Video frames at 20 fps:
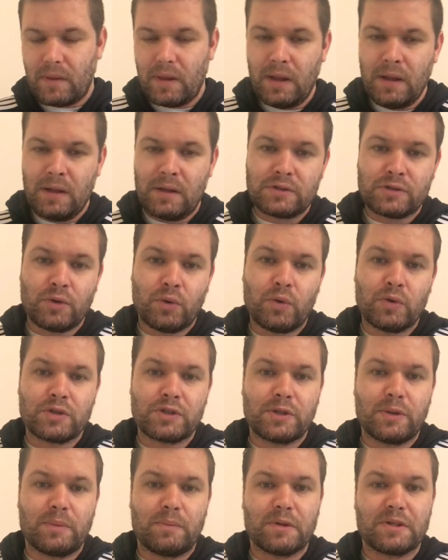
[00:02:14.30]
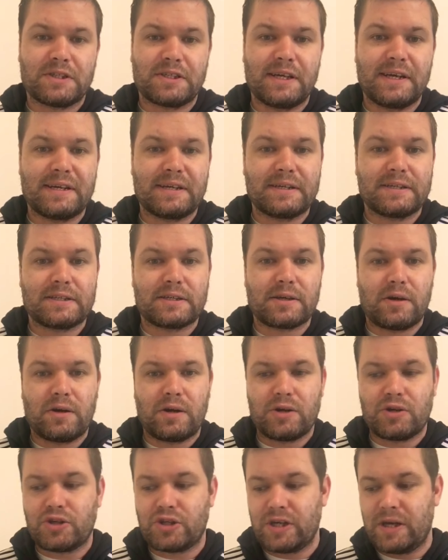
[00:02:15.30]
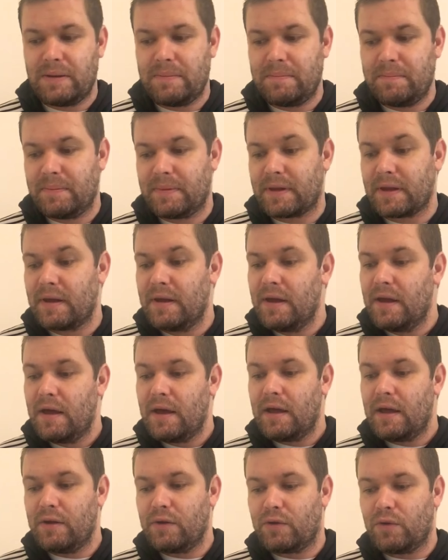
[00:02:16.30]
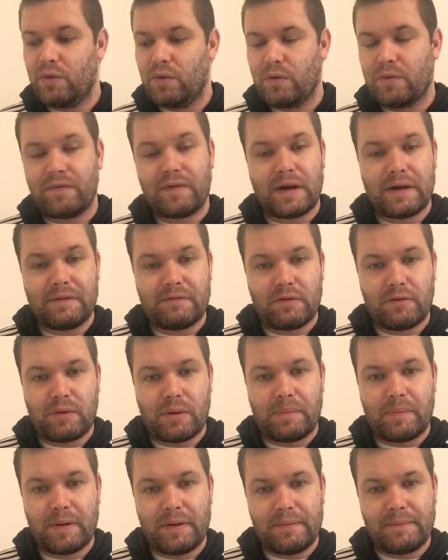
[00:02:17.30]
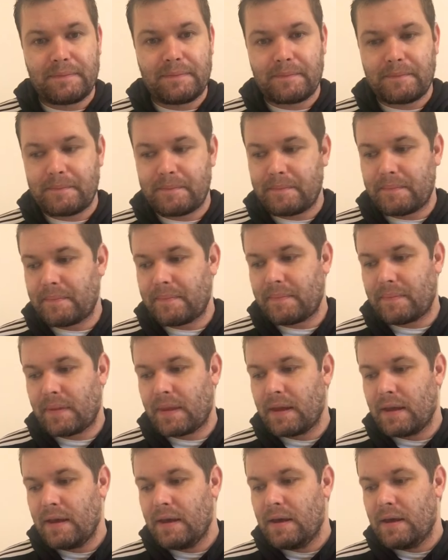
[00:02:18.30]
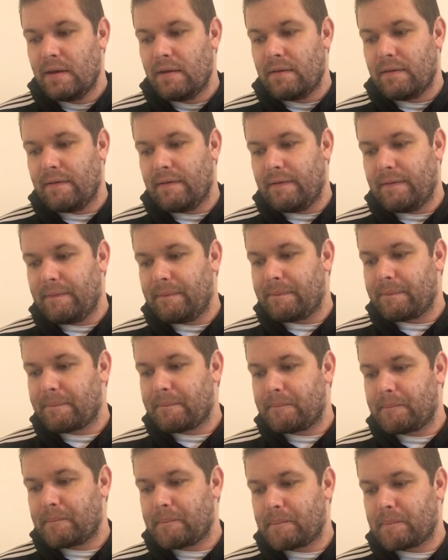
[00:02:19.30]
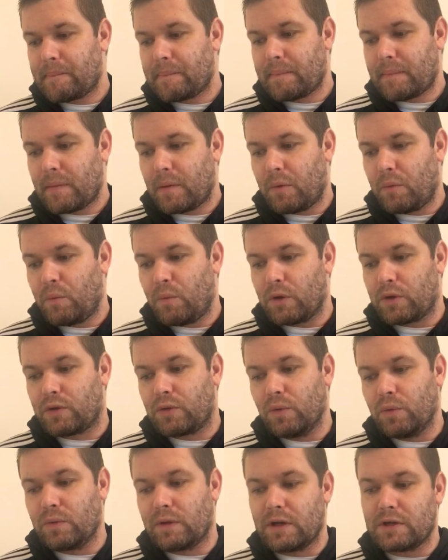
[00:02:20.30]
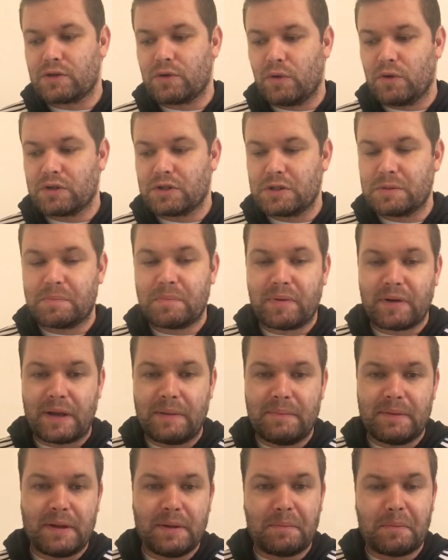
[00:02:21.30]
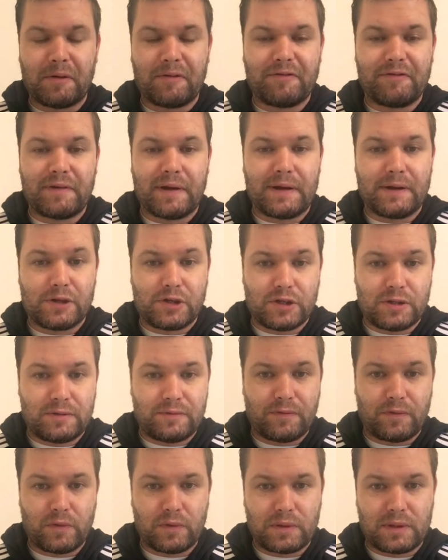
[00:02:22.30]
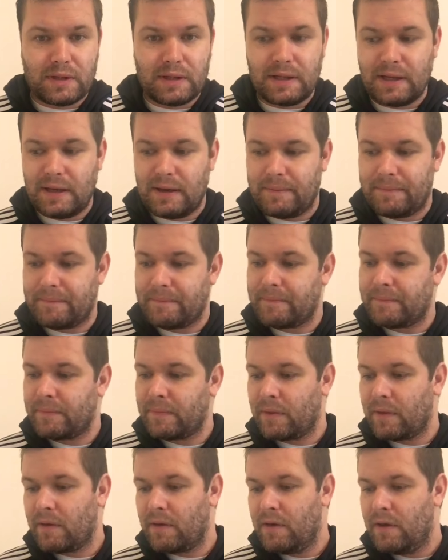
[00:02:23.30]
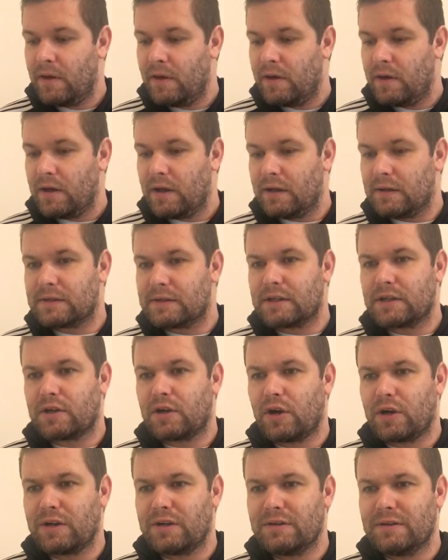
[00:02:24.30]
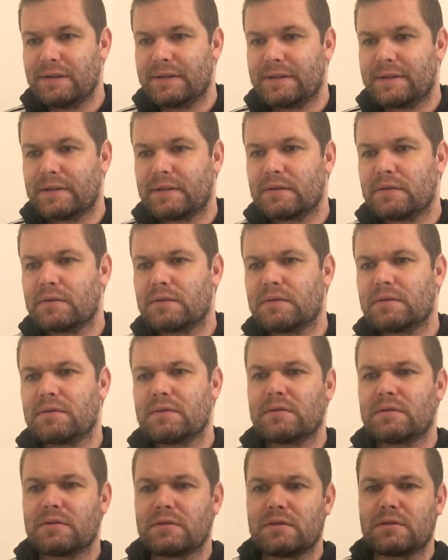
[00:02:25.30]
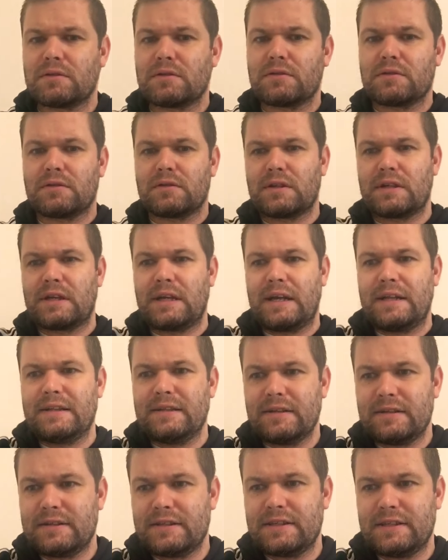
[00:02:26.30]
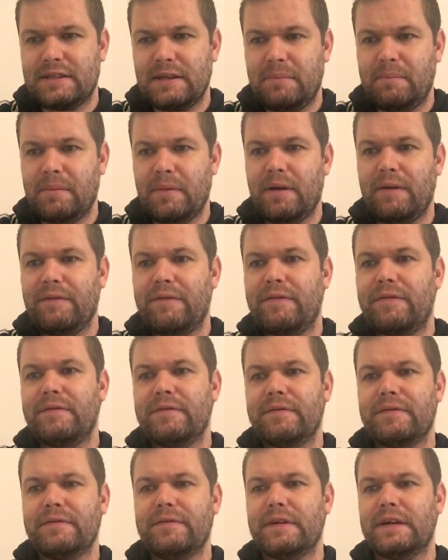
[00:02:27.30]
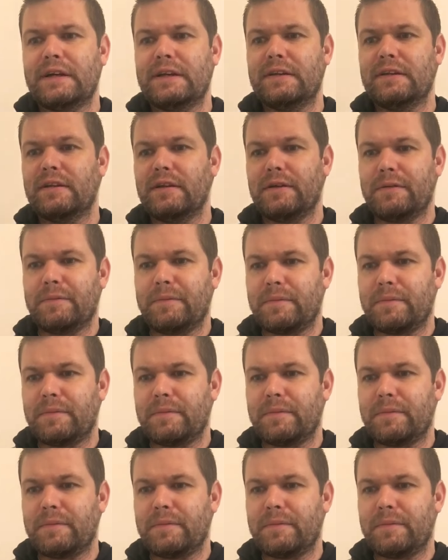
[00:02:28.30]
That's horse number 6, Unashamed, in the 205 at Ripon. We're told this horse is primed to perfection for today. I currently can't seem to find the